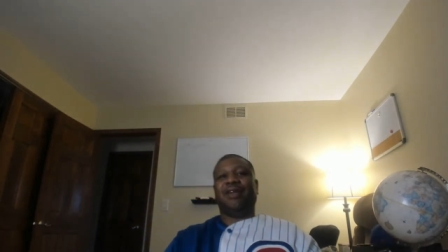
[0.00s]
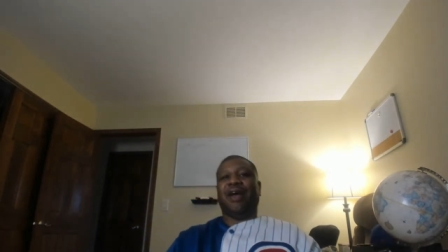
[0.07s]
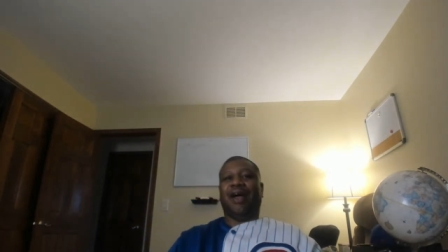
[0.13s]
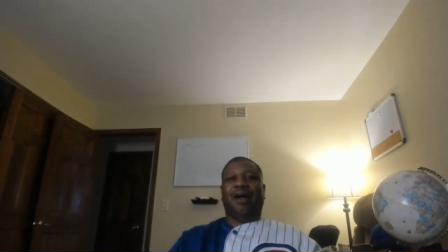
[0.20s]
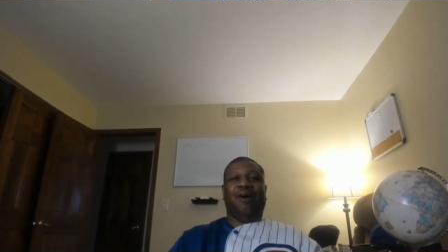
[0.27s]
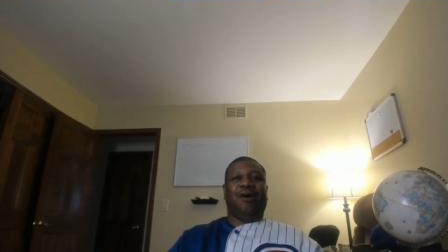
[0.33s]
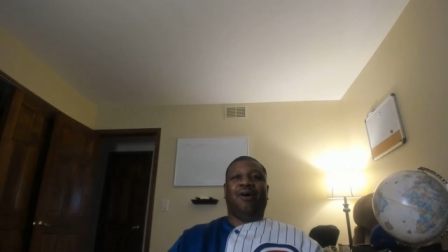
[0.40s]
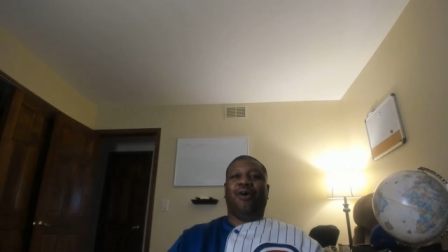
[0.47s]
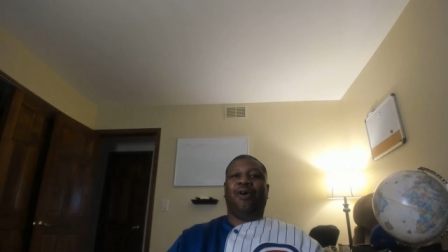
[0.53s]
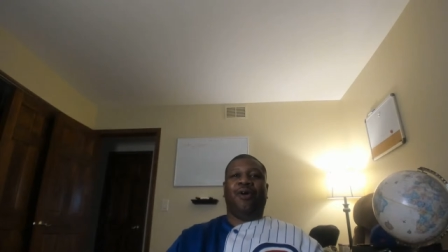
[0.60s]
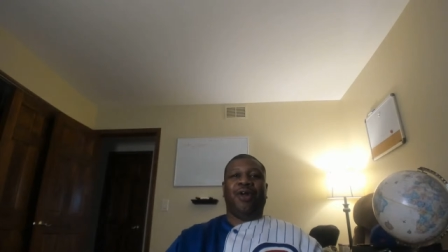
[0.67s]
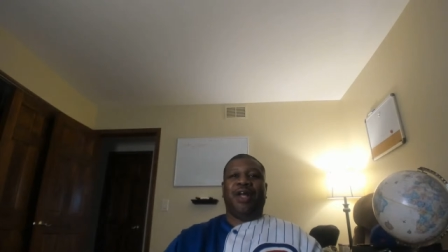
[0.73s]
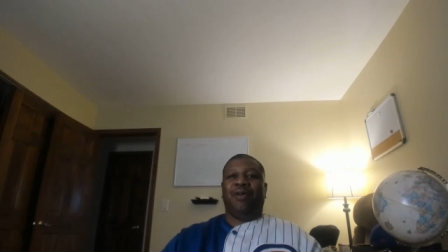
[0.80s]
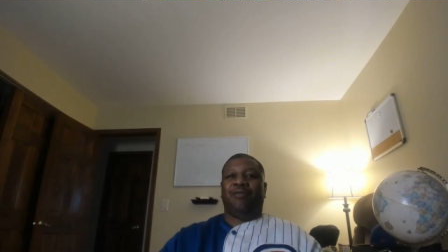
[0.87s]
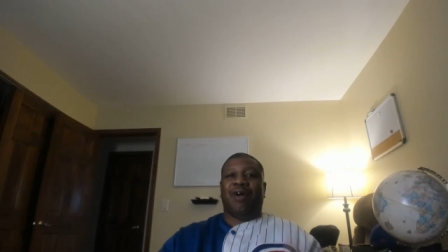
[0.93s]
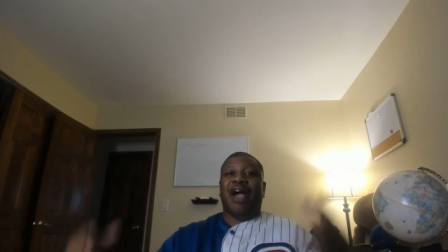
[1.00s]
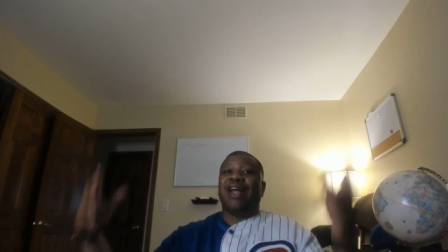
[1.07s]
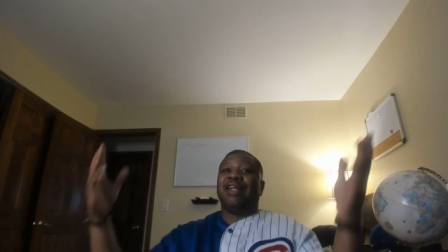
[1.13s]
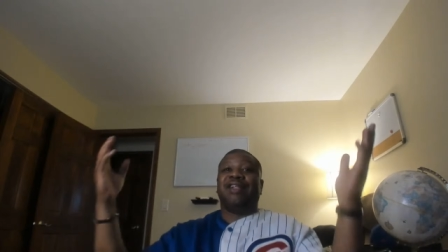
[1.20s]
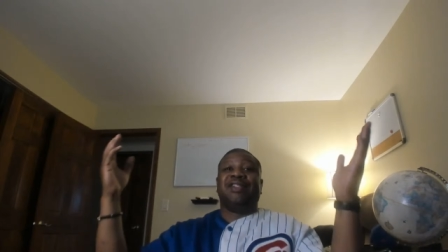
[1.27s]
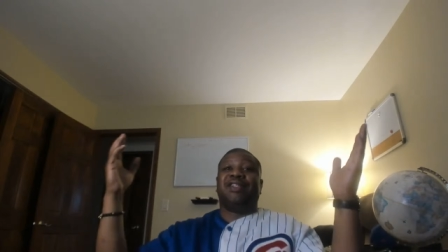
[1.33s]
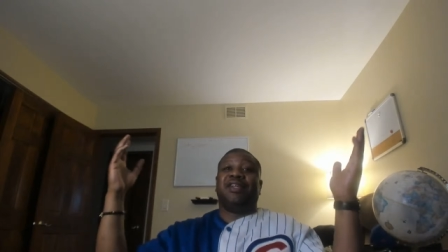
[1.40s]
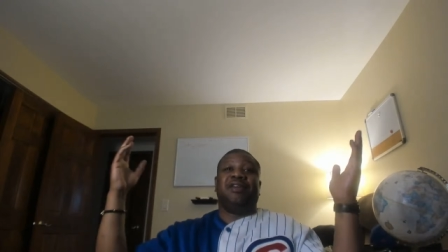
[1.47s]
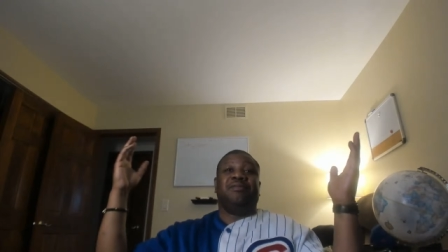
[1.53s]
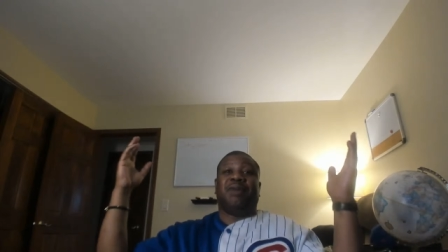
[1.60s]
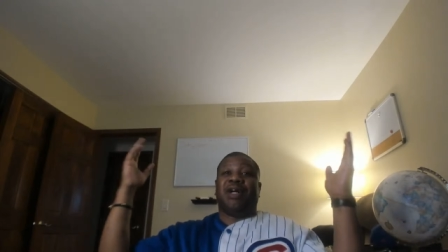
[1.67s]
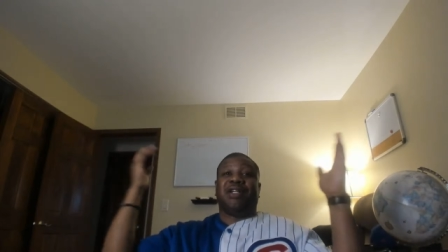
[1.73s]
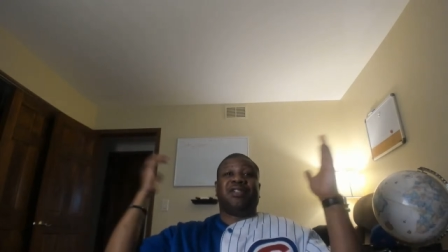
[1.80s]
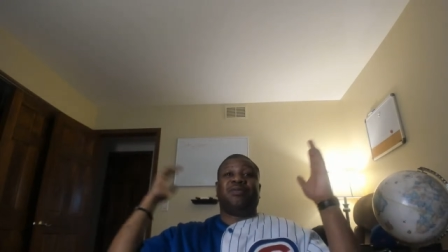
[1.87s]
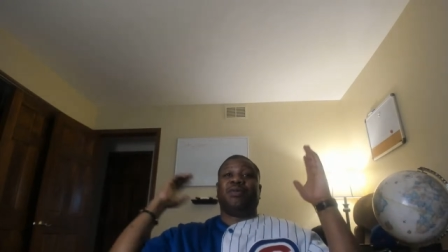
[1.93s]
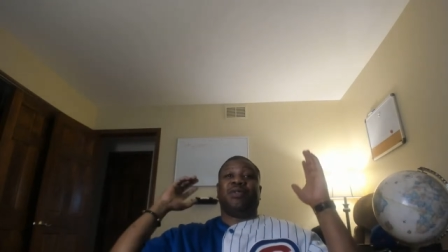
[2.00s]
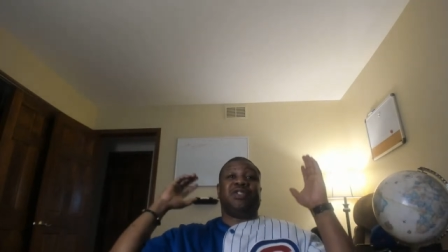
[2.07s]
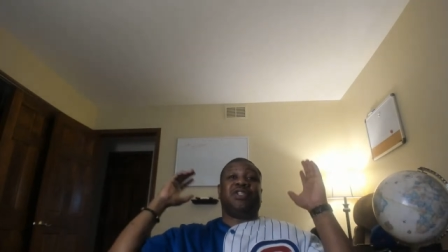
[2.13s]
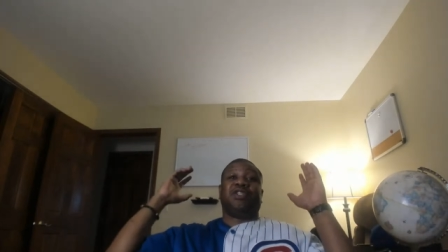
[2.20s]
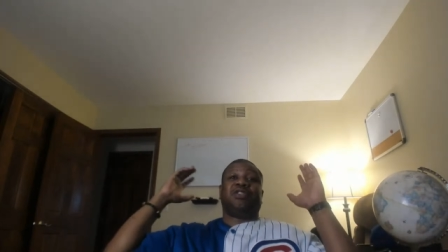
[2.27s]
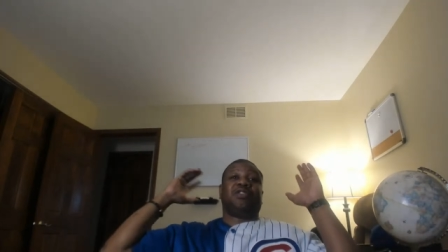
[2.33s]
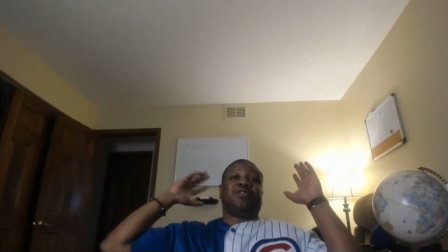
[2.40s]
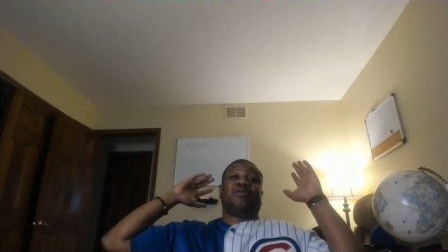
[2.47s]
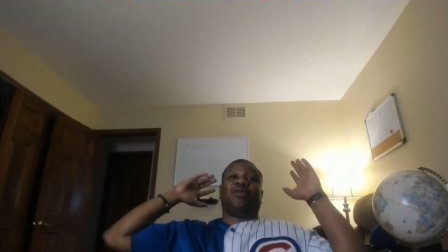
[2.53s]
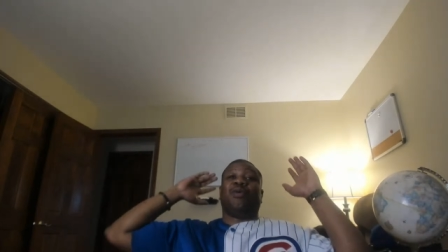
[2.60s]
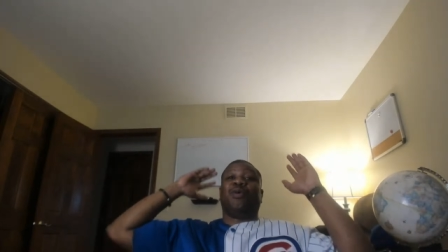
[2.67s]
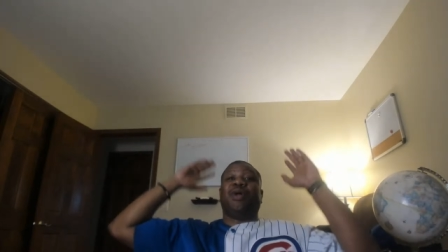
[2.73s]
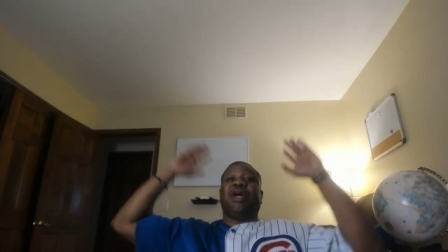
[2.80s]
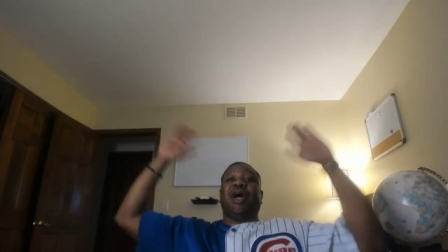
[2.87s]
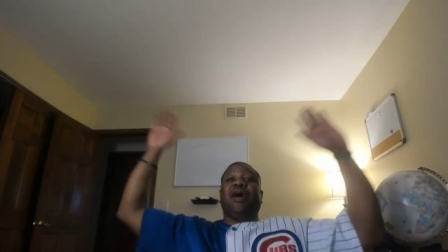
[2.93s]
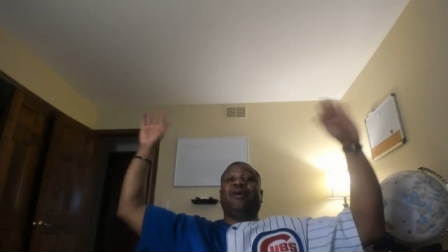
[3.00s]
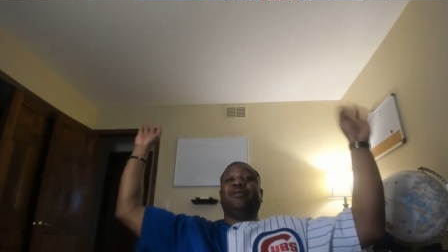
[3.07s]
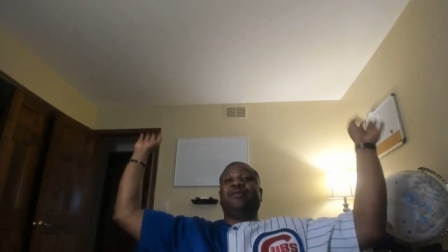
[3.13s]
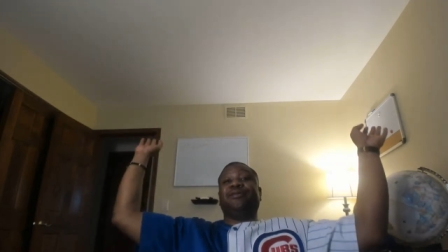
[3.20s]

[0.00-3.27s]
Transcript: our all writing team might as well just throw it out